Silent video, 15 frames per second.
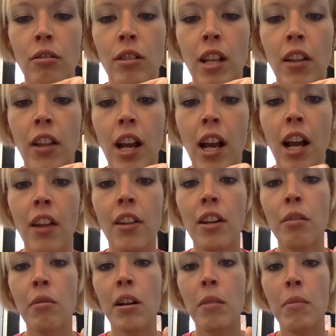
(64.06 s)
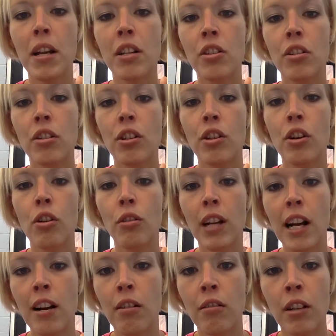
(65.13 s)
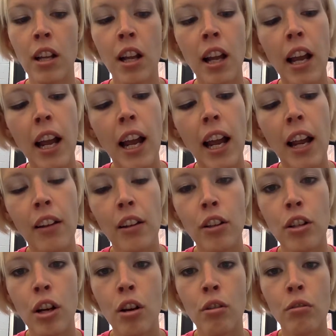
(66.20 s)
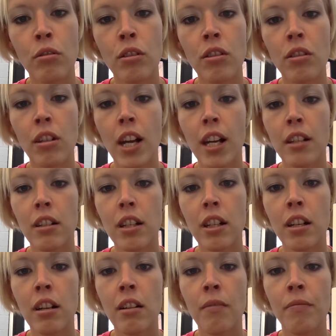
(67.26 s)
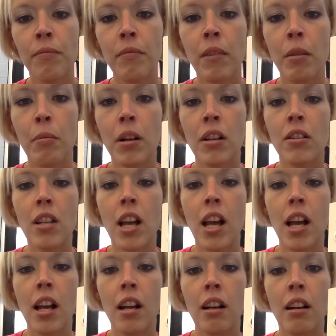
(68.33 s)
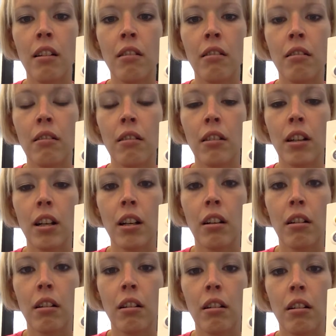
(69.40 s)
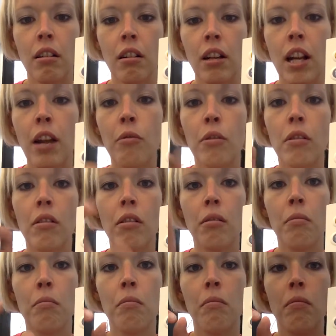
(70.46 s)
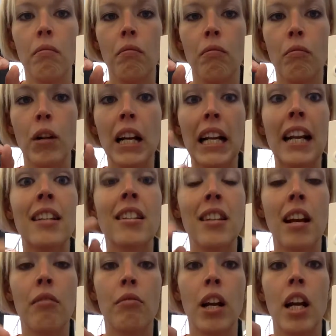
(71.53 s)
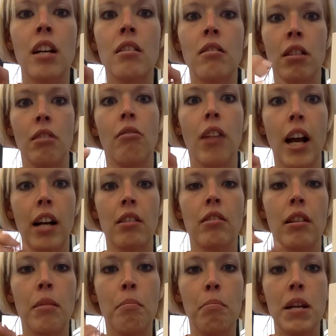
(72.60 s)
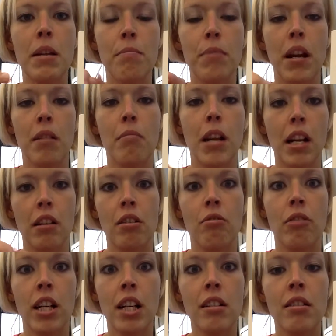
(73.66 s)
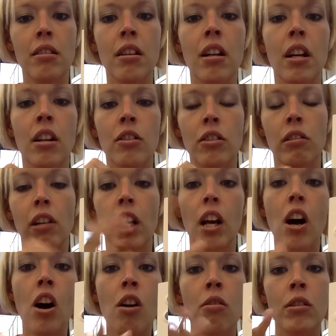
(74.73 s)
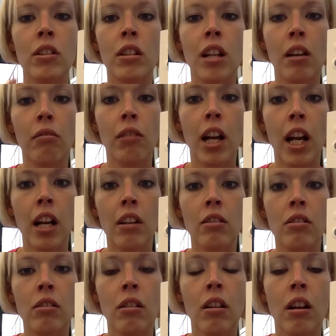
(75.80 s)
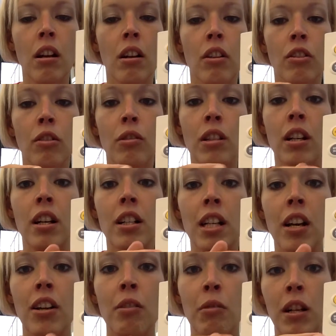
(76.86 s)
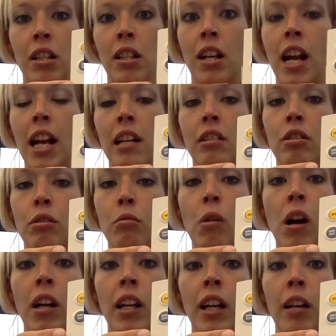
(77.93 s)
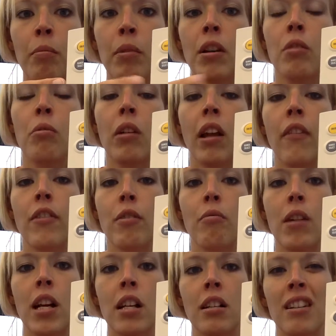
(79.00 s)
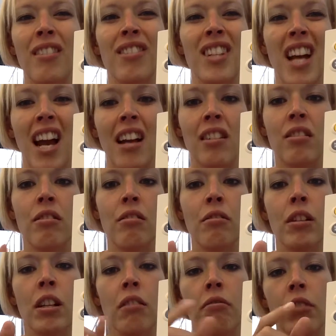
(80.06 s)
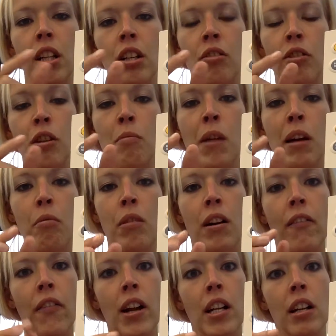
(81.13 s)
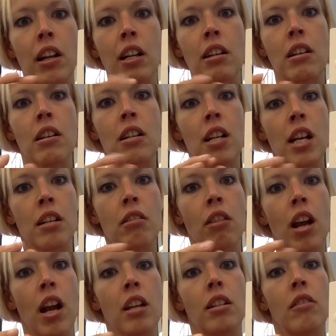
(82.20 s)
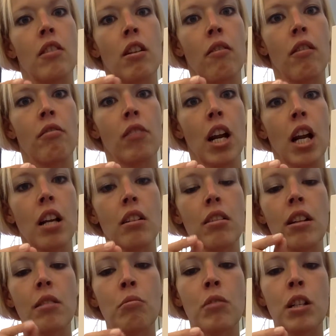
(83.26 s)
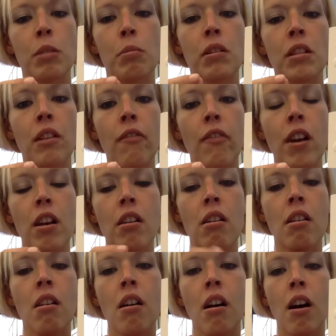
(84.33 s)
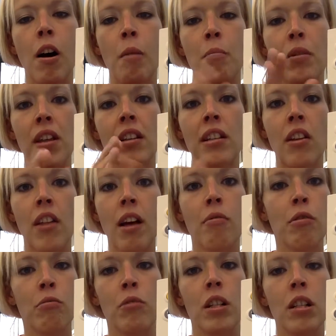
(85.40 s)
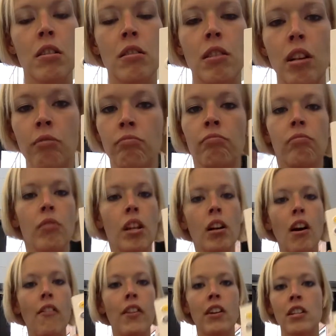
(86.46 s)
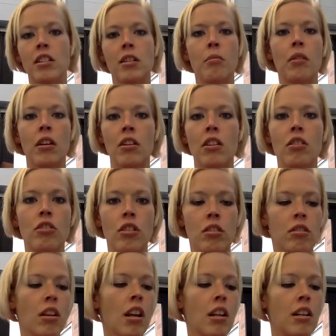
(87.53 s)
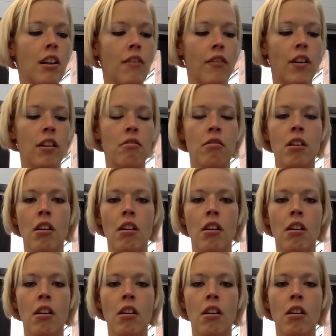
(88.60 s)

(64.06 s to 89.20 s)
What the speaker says: it's on that. And then you want to make sure you go down and the tone's selected, because then it will, when it gets in that range, it'll actually beep and make a noise. So you're like, oh, it's in that range. So it's going to tell you when it's an 8 to 20, but you really have to wait till 10. So, you might want to find a lightning detector that has a different range that's more specific, but that's how that one works. And they're all very similar. They're just different